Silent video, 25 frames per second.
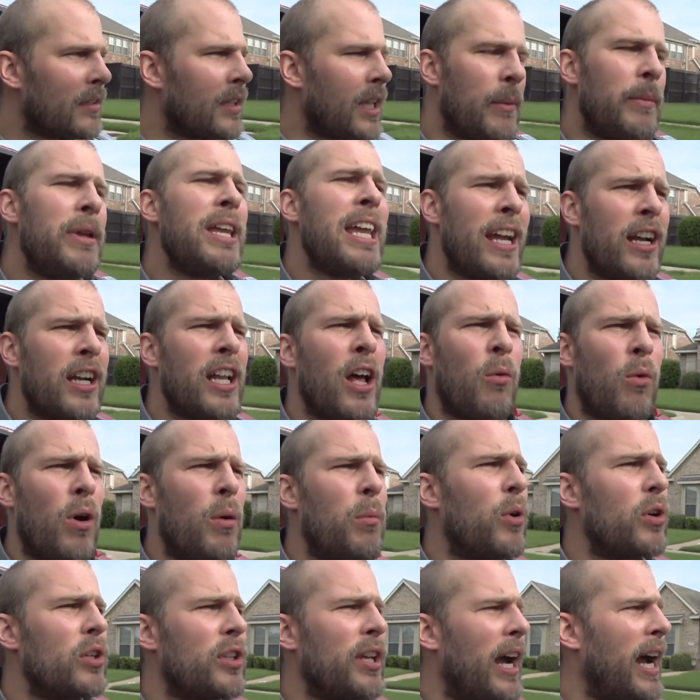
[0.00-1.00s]
let me hear that
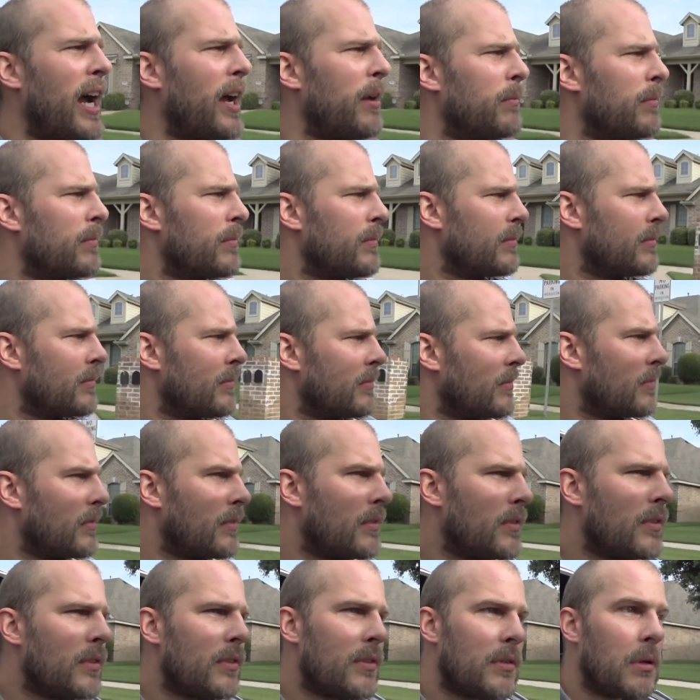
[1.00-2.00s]
one more time.
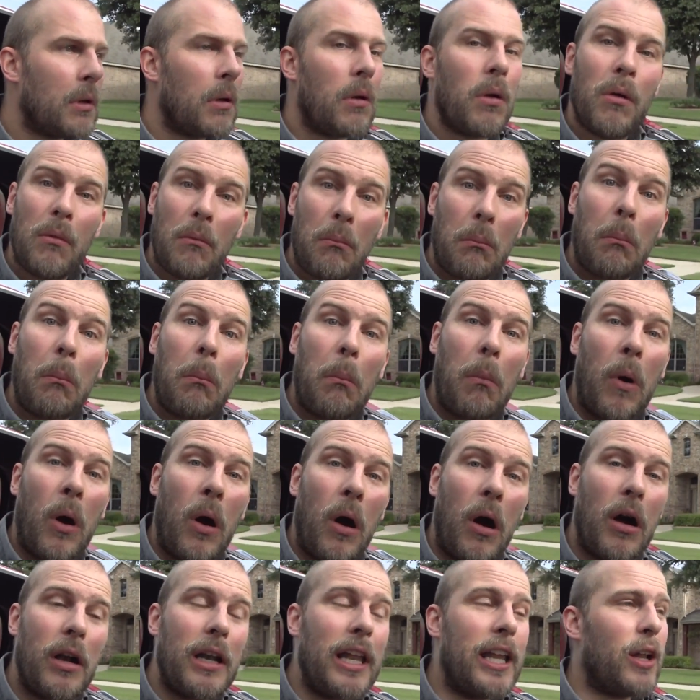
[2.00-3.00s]

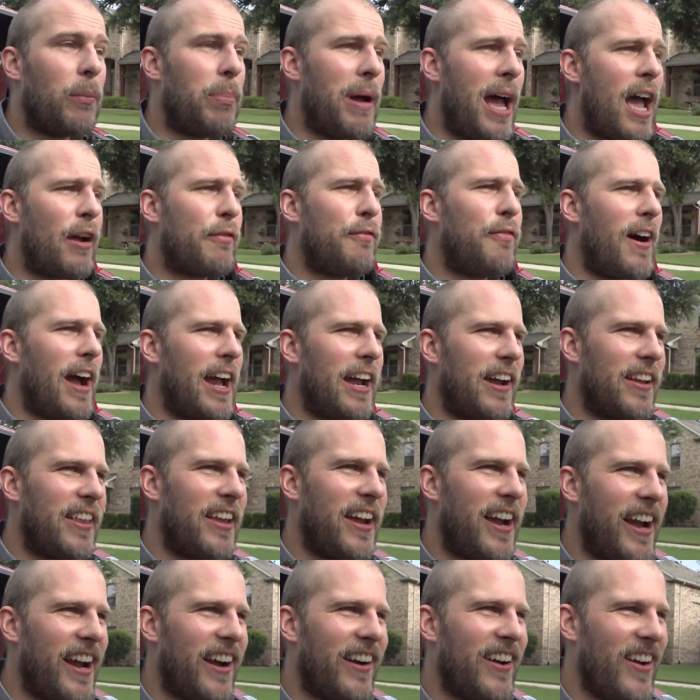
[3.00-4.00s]
Oh, a little backfire
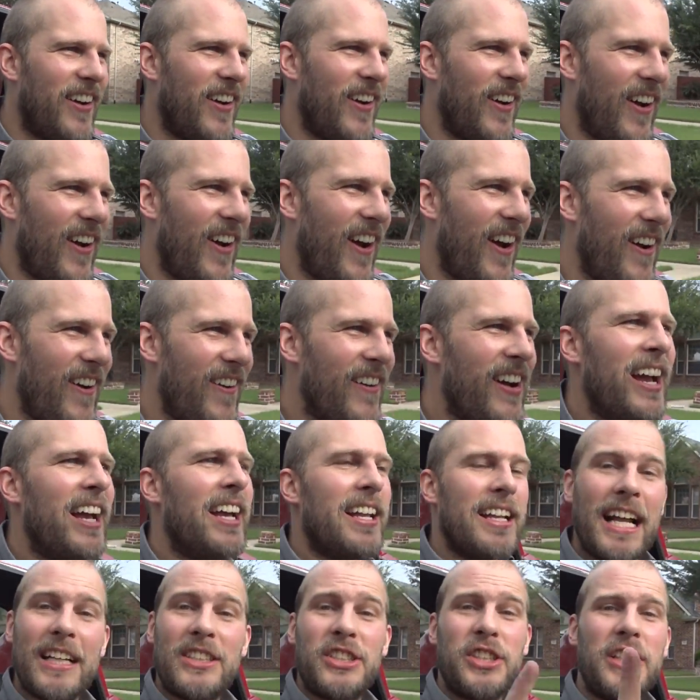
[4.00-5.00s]
there.
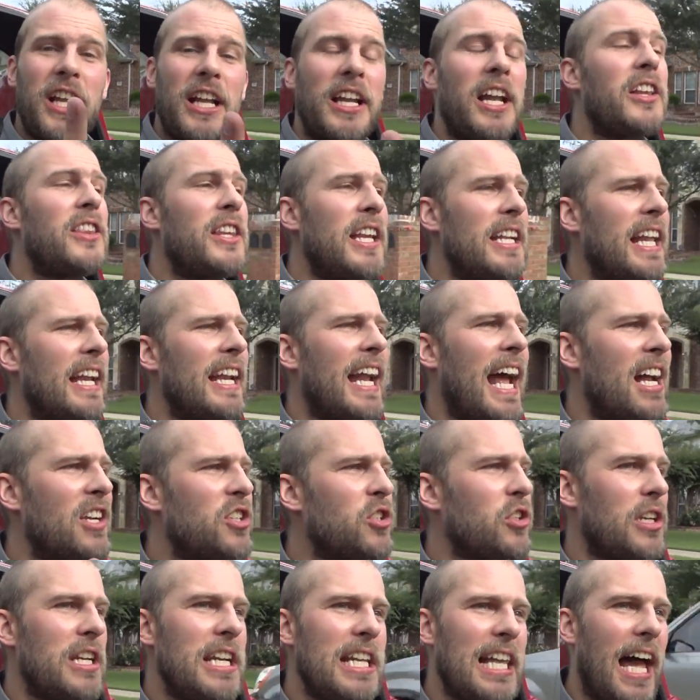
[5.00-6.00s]
That's another thing that I
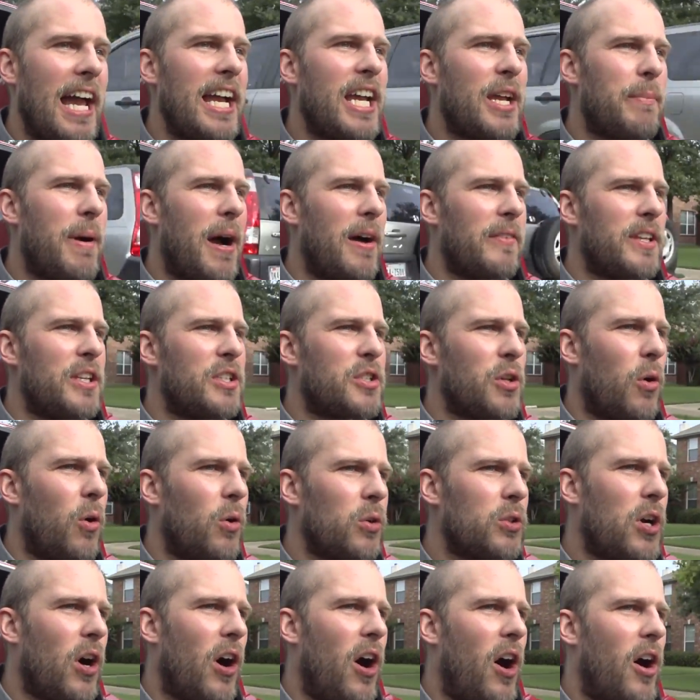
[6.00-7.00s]
actually like about these
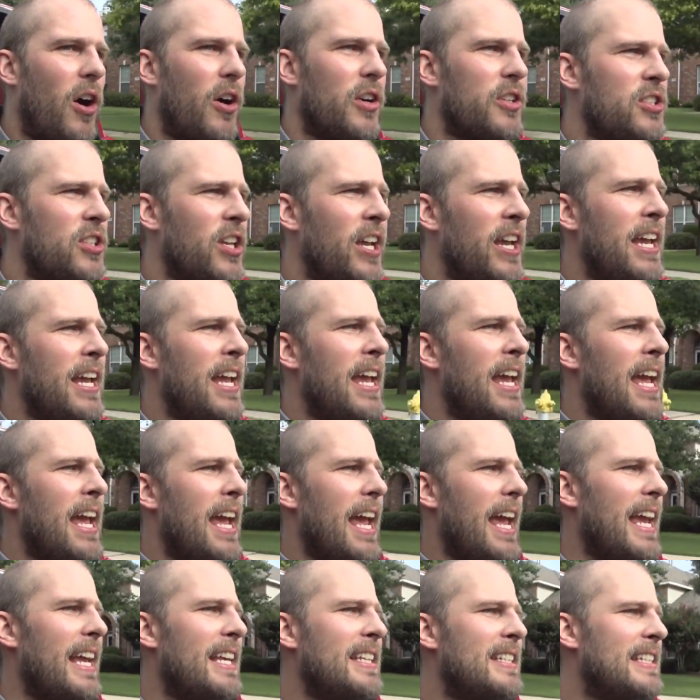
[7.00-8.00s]
old cars
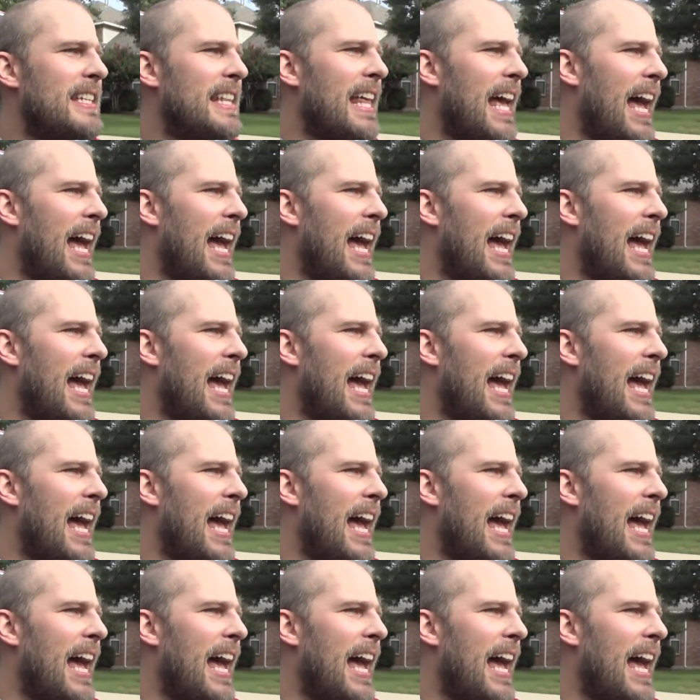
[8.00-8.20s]
is